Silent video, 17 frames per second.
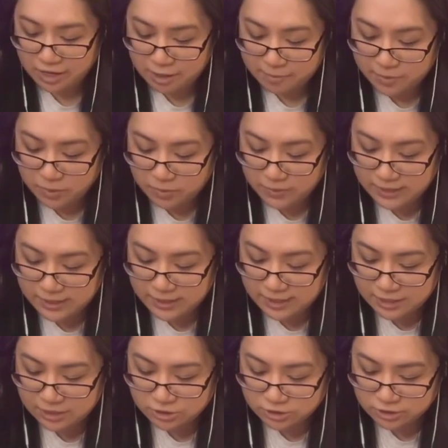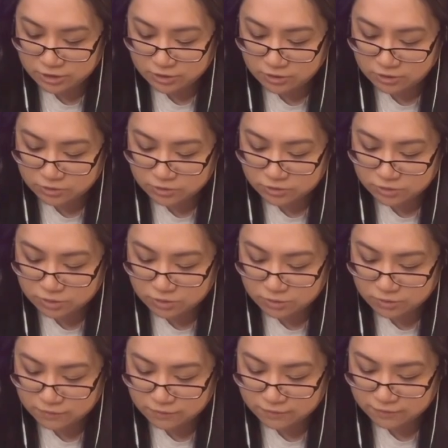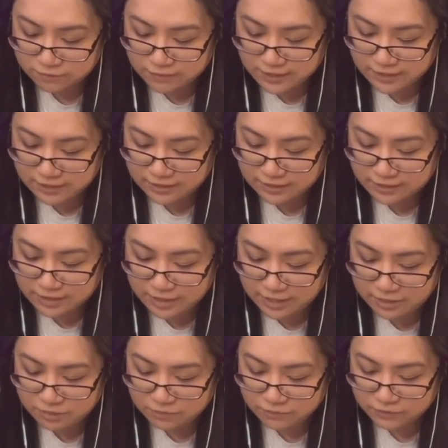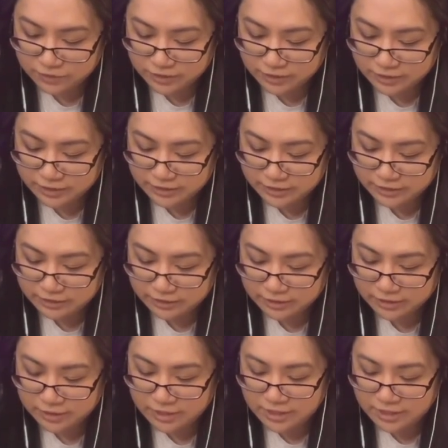but we can actually also reflect that over here,